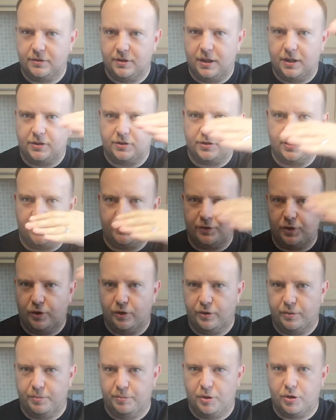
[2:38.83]
and sort of
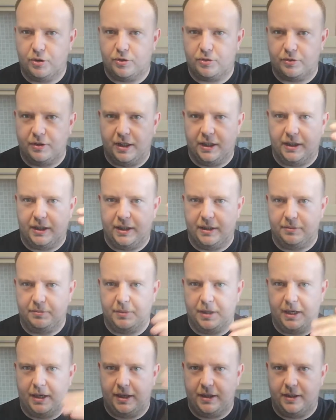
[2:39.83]
Northern Monk, really, in
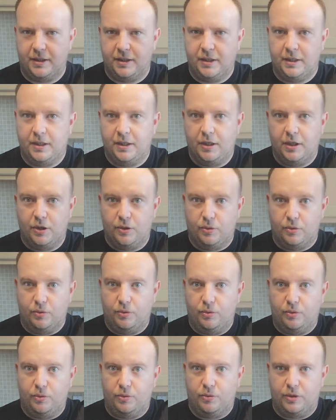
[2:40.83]
my,
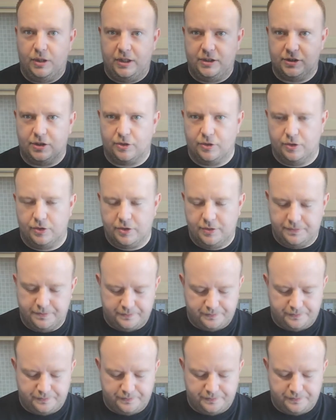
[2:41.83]
ooh, these are good.